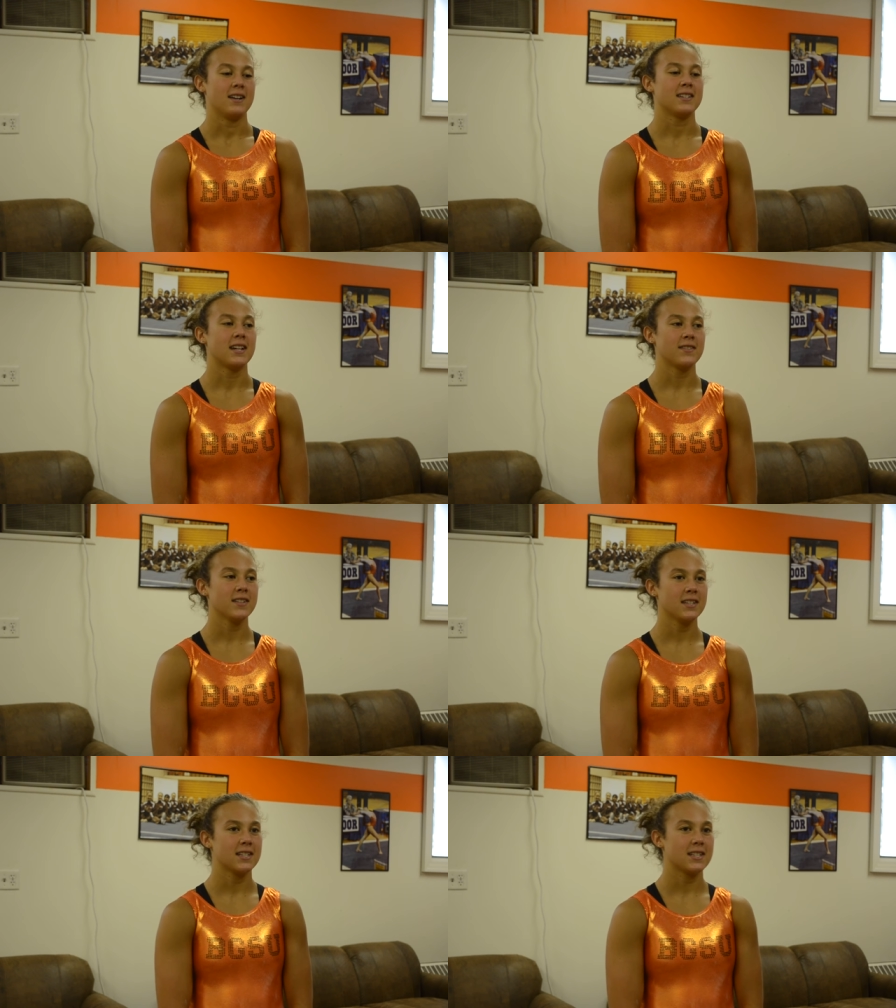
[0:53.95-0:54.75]

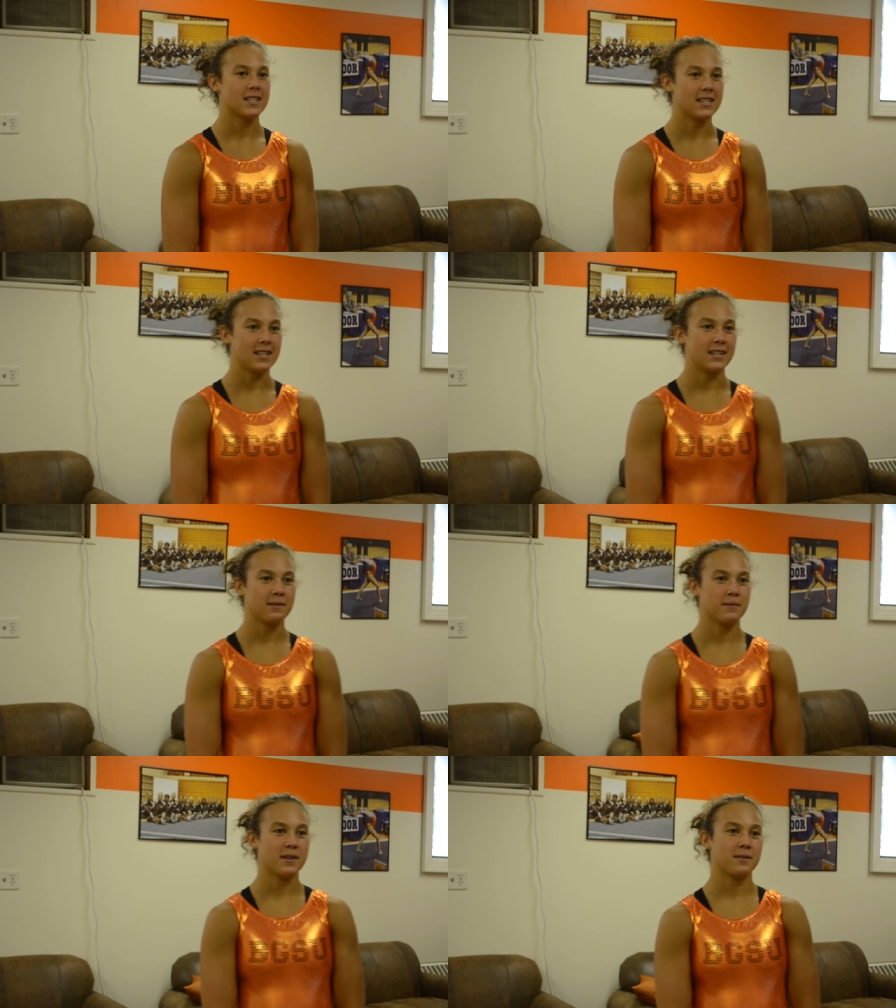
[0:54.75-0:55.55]
Definitely as a team,
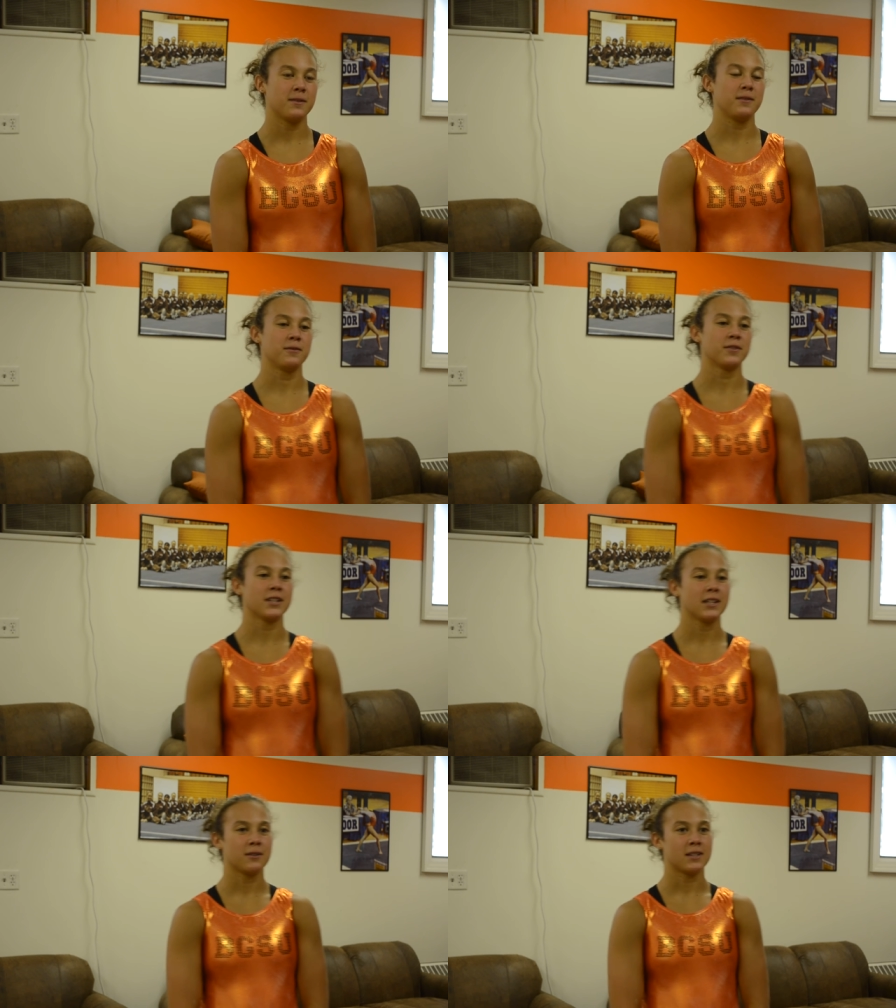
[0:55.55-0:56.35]
we
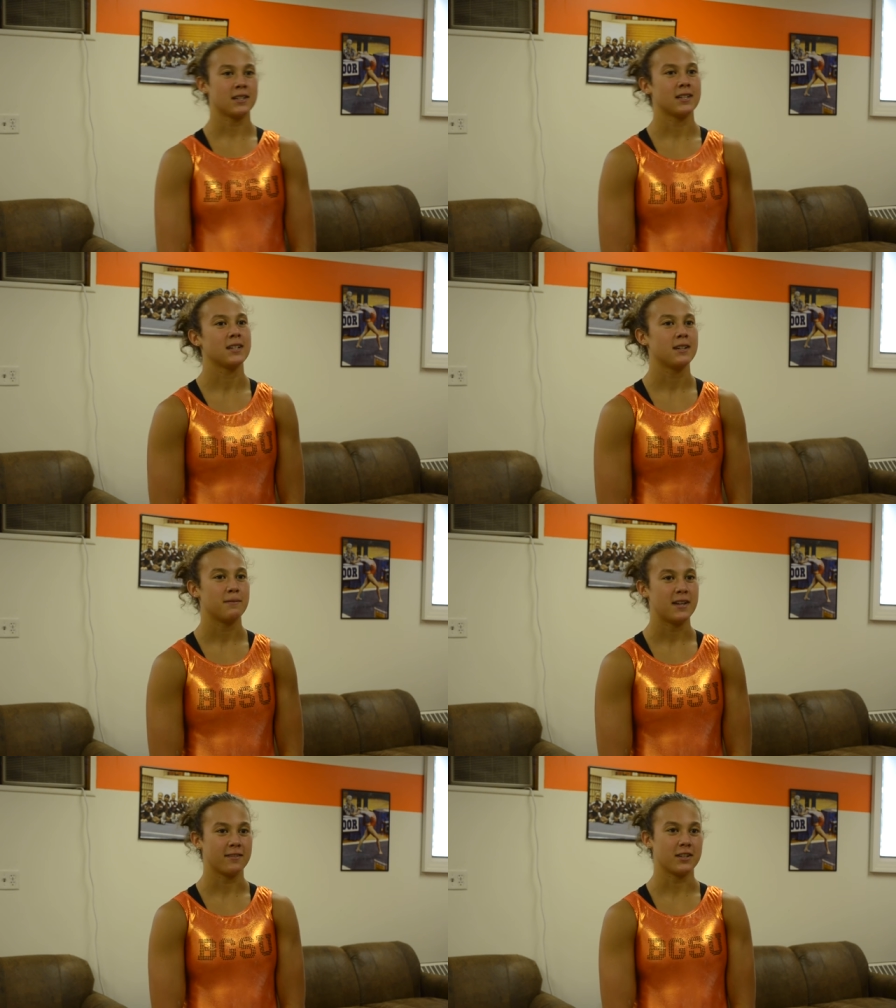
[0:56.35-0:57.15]
really want to
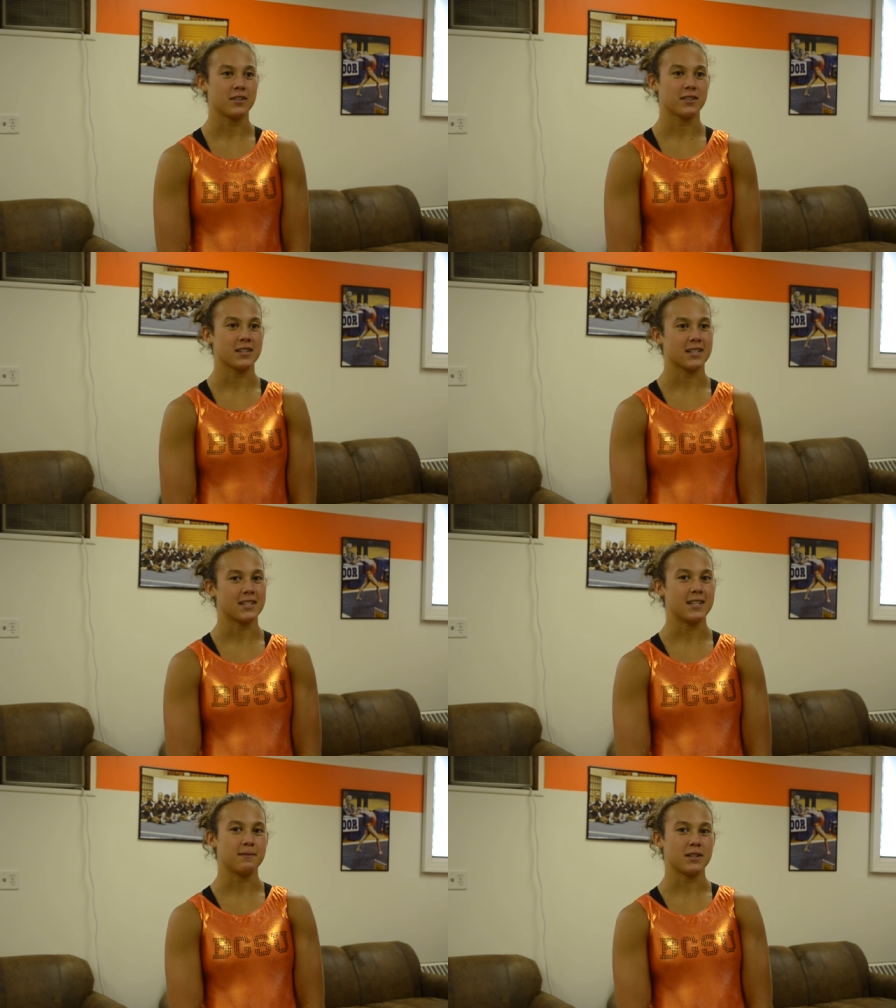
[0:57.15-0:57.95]
make regionals
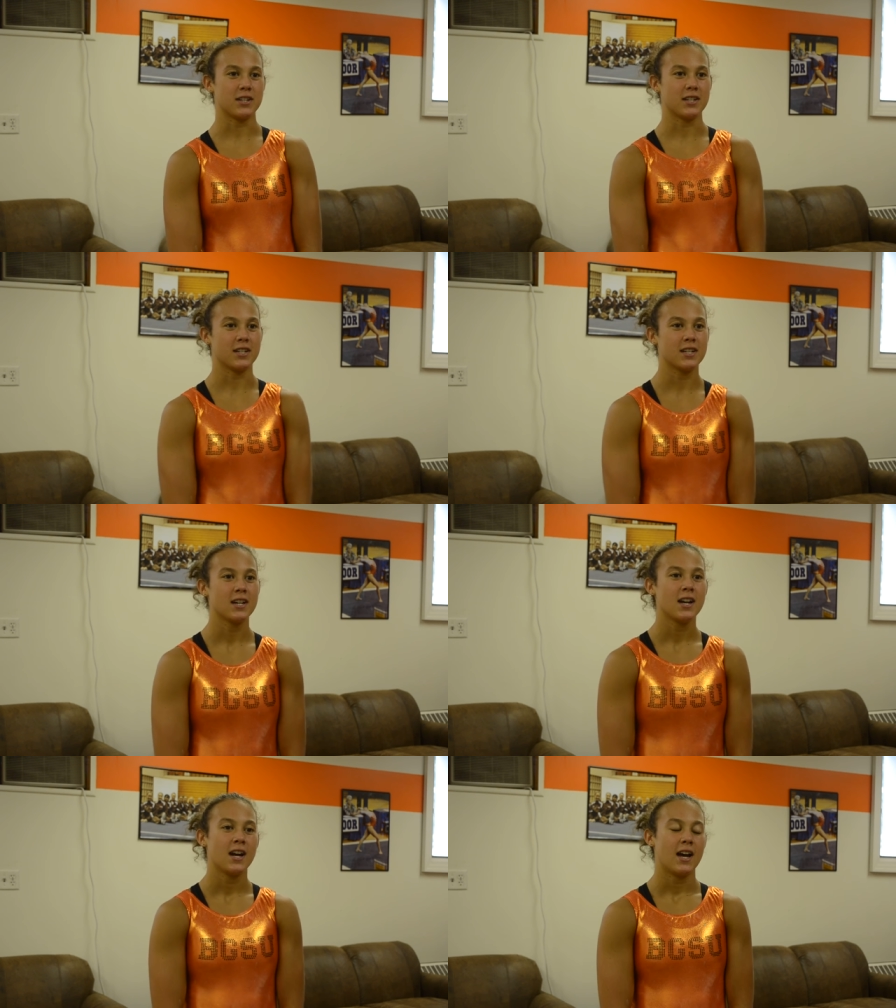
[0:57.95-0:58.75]
as a team this year.
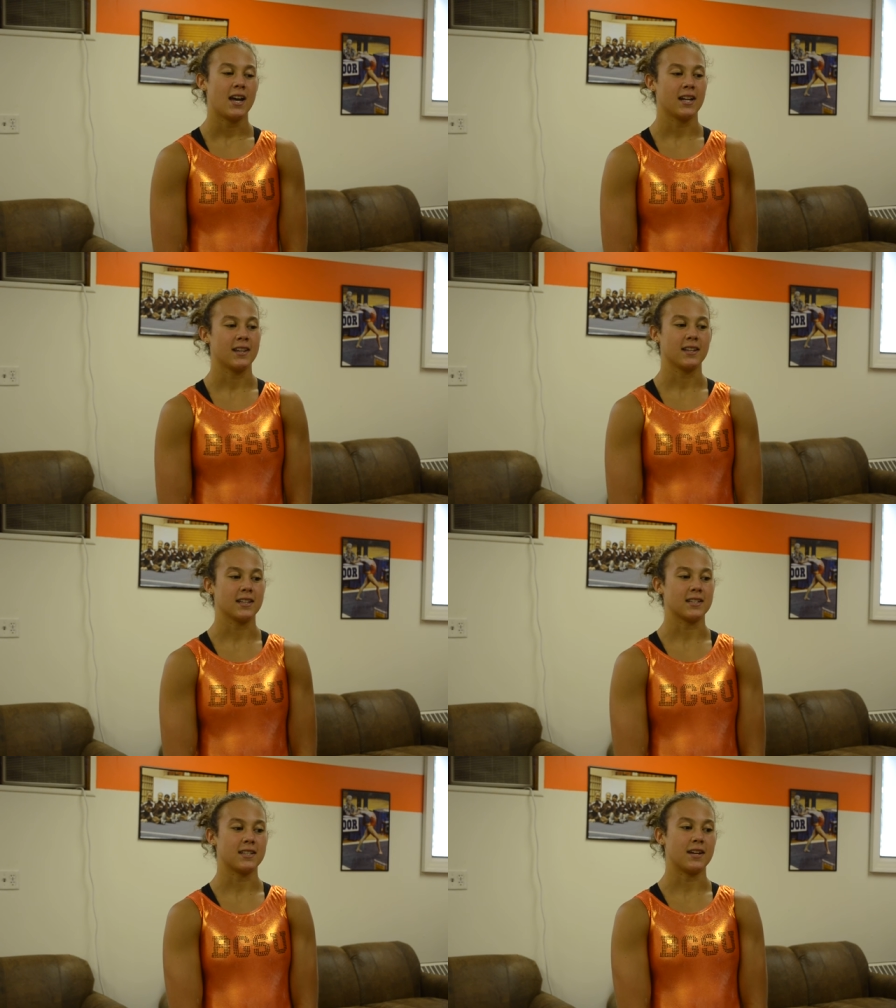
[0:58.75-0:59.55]
And I think
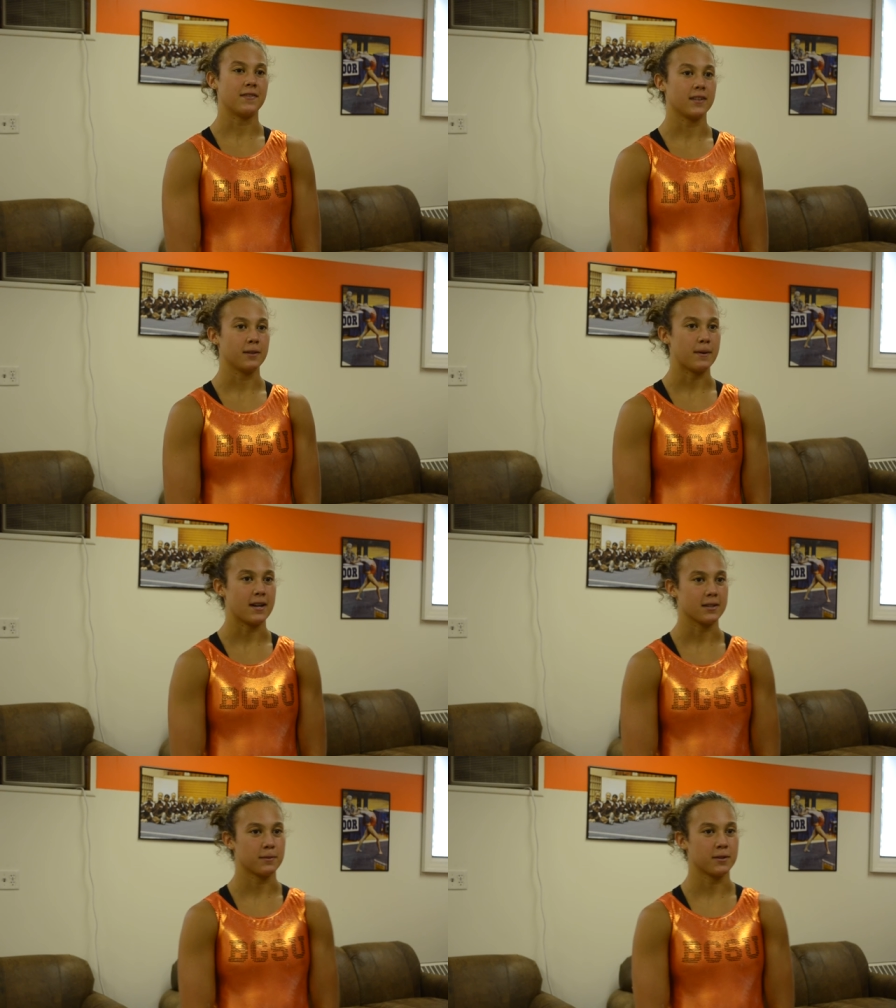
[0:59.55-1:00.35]
that's definitely
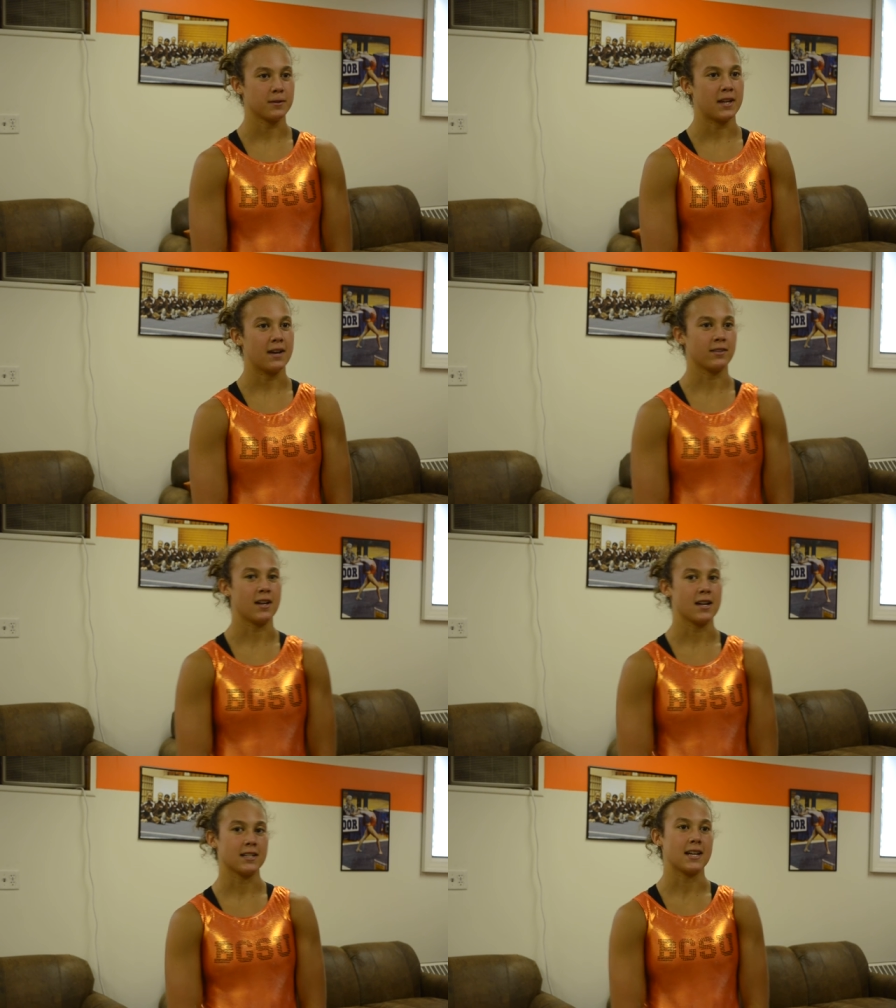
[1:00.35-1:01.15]
possible. We have a
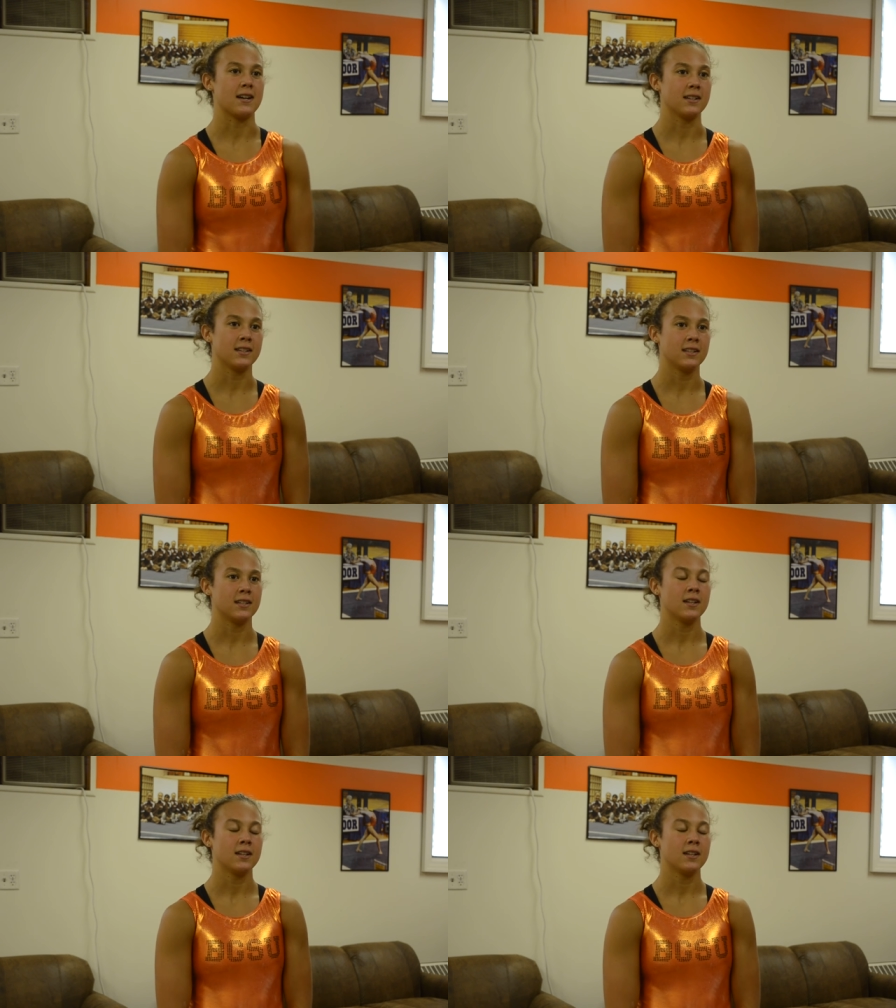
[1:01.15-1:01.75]
lot of talent.